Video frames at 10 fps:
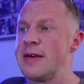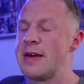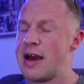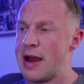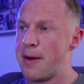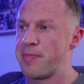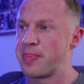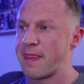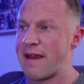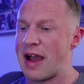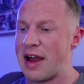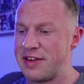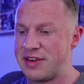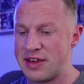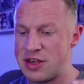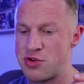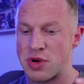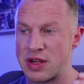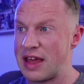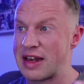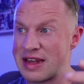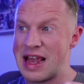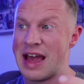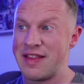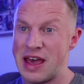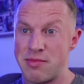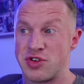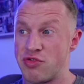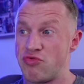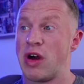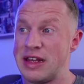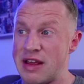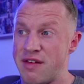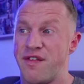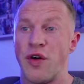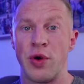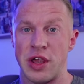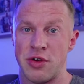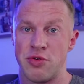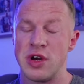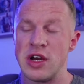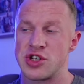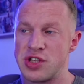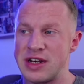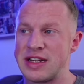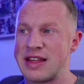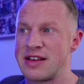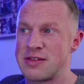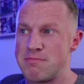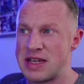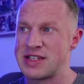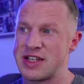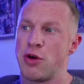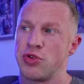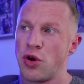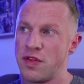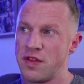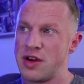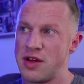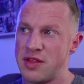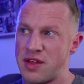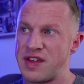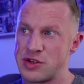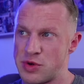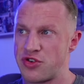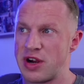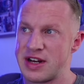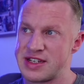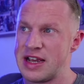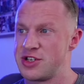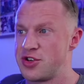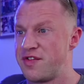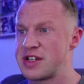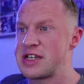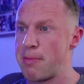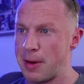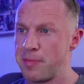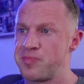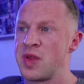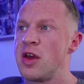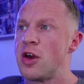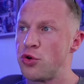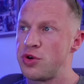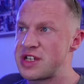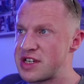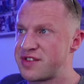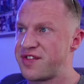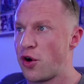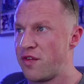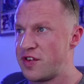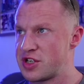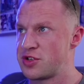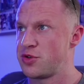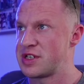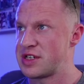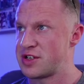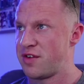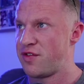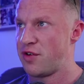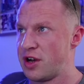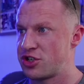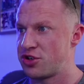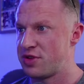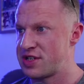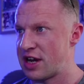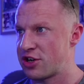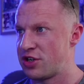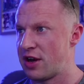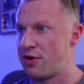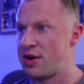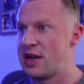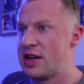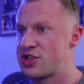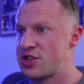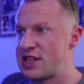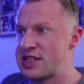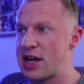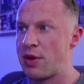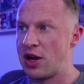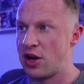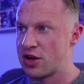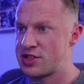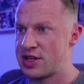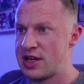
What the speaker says: and you can then get them to write it for you so that it doesn't miss out on the things we're trying to say. So for example, who this is for versus who this is not for, show the section now. So this is how it looks,